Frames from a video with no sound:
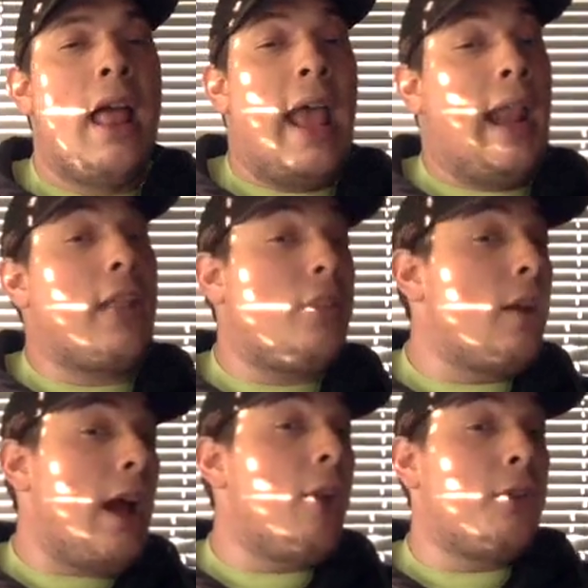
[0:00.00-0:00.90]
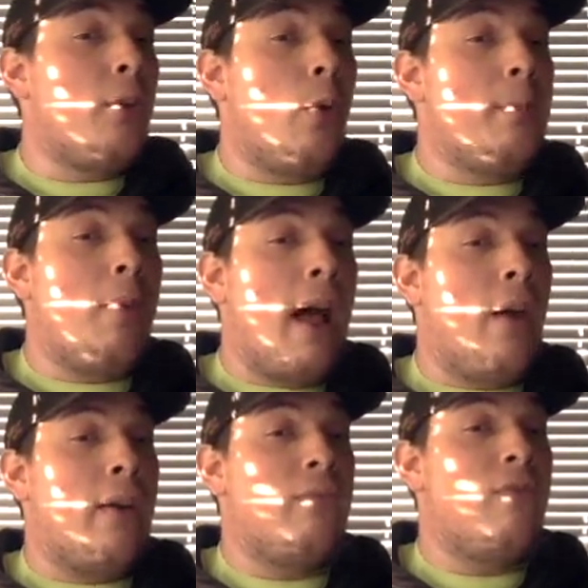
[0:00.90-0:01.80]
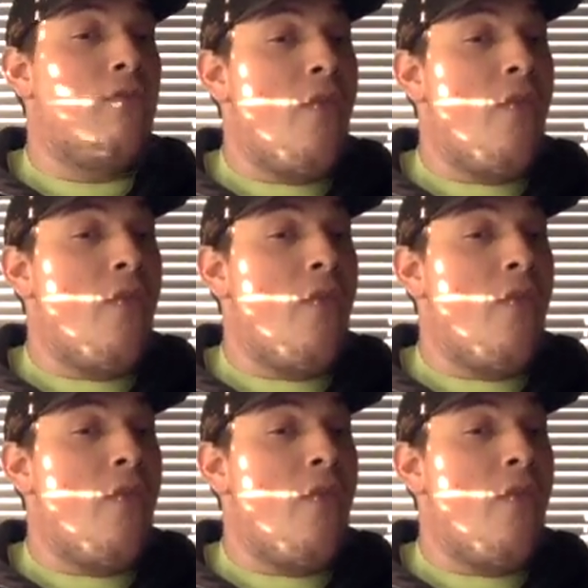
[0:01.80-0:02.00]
And I took out to the woodpile and